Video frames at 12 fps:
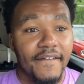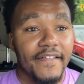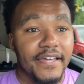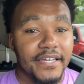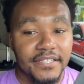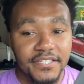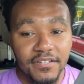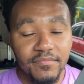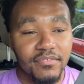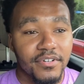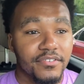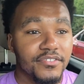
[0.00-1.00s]
a
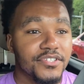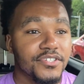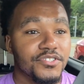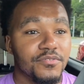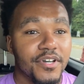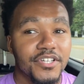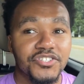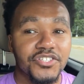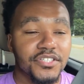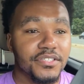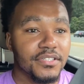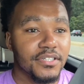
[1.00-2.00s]
temporary
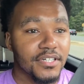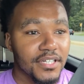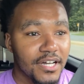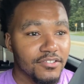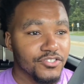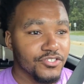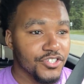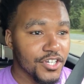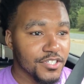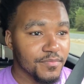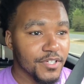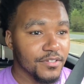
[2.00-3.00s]
situation clouds your
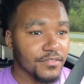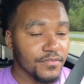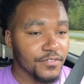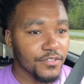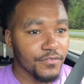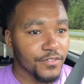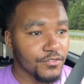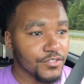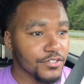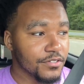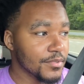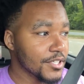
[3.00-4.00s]
judgment for the
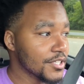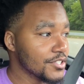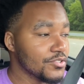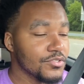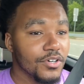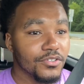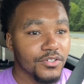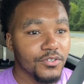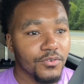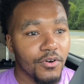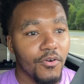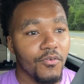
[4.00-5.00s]
future because you don't know
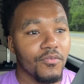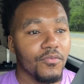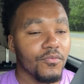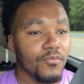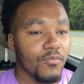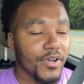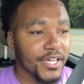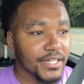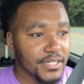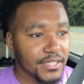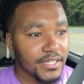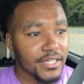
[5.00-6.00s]

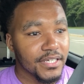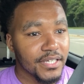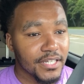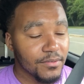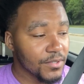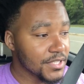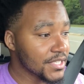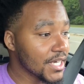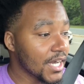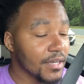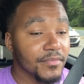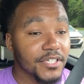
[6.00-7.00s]
when anyone's
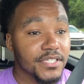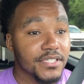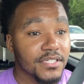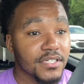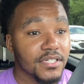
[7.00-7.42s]
time is.